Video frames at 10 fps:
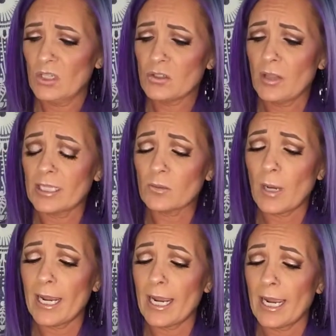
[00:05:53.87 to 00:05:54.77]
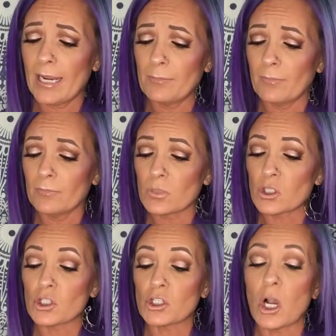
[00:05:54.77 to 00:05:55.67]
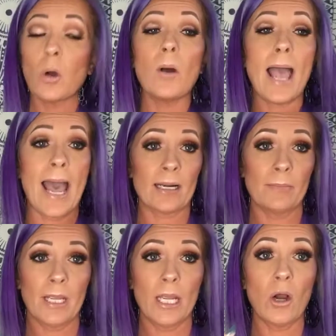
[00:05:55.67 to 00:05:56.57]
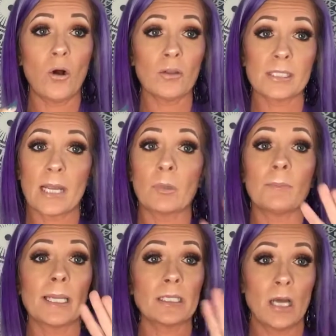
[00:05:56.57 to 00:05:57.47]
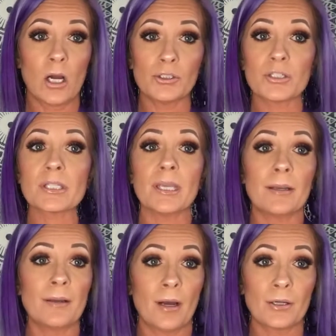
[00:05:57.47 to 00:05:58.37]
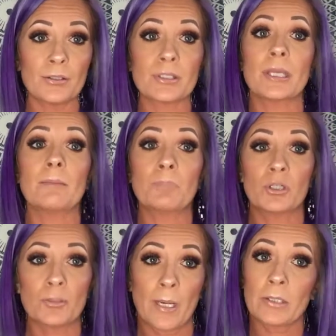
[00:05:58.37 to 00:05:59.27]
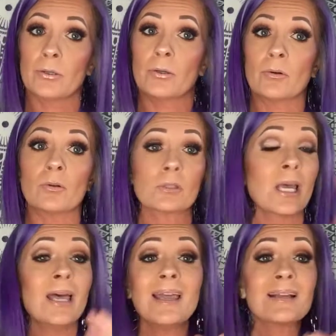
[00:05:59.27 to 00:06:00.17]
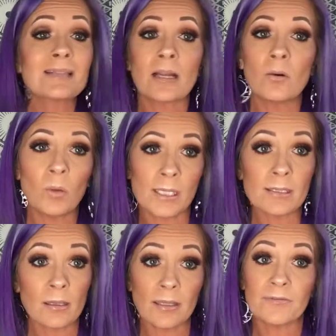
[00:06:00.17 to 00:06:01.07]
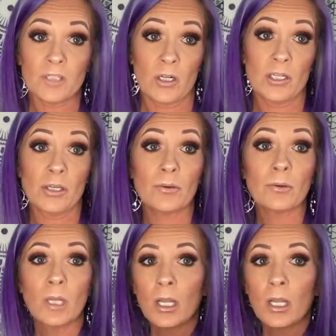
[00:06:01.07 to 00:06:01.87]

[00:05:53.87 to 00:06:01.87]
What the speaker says: So that's why I'm so adamant all the time when I'm like, not on your skin, not on your skin, push back your cuticles, because I don't want it to lift on you,